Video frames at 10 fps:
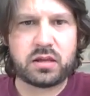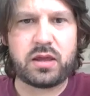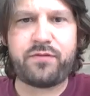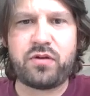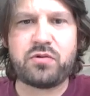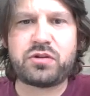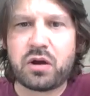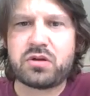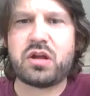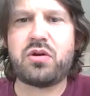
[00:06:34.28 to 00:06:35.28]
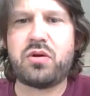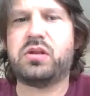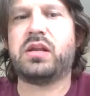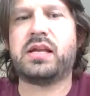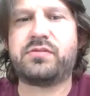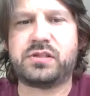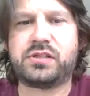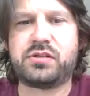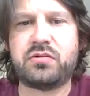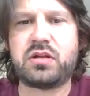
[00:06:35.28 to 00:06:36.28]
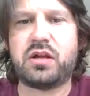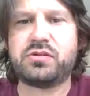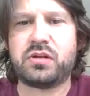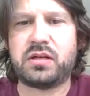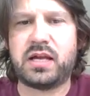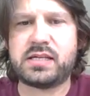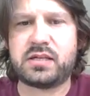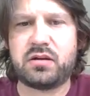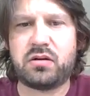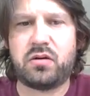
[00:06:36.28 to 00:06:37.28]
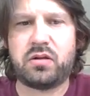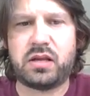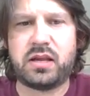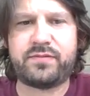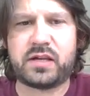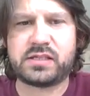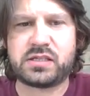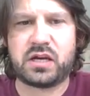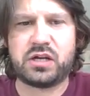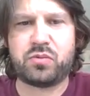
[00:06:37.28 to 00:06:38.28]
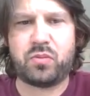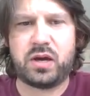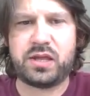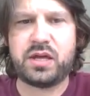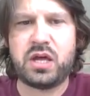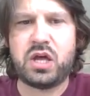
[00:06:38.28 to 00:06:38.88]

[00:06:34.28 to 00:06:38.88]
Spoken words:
If you don't know who the letter is to, close the letter on the left-hand side with